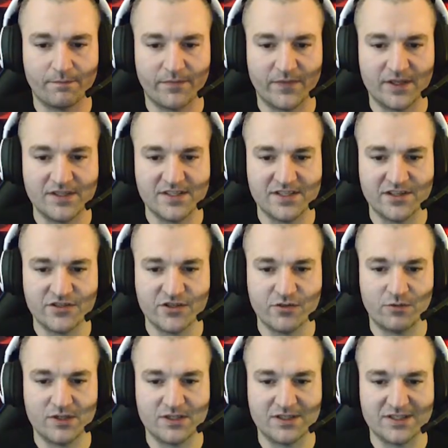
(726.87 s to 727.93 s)
decision
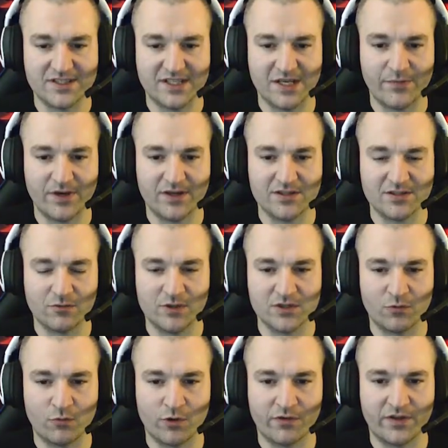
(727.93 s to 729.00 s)
was to skip it because it
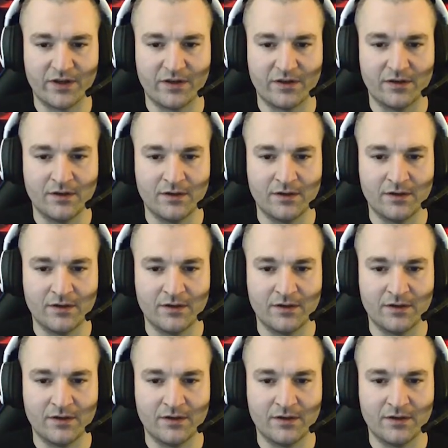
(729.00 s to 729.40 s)
wasn't worth it.